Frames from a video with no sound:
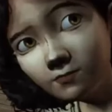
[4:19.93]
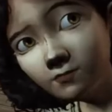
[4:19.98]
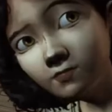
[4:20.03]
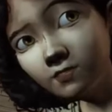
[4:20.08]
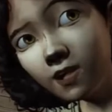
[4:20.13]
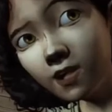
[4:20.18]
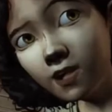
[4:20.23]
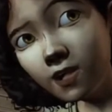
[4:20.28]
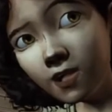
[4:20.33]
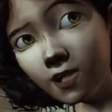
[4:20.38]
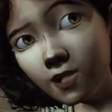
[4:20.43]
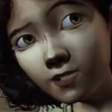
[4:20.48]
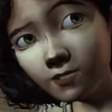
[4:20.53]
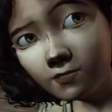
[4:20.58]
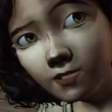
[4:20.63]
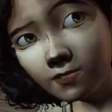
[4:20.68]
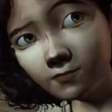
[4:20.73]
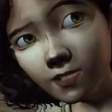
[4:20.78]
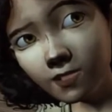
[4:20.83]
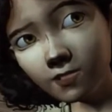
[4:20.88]

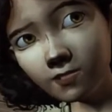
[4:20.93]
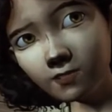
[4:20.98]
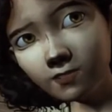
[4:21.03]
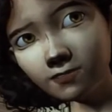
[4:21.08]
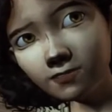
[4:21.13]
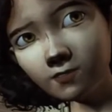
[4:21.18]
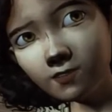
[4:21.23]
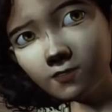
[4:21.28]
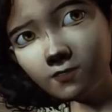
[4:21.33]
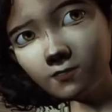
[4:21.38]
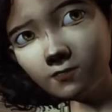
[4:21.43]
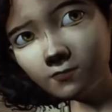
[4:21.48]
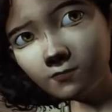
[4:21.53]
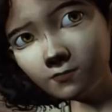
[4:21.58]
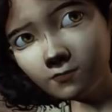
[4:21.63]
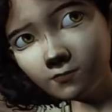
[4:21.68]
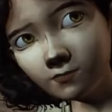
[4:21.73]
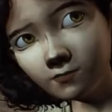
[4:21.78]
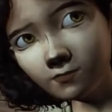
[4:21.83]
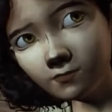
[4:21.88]
amazing story?
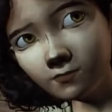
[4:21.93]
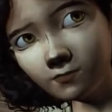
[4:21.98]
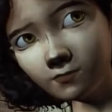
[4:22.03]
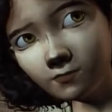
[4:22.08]
This is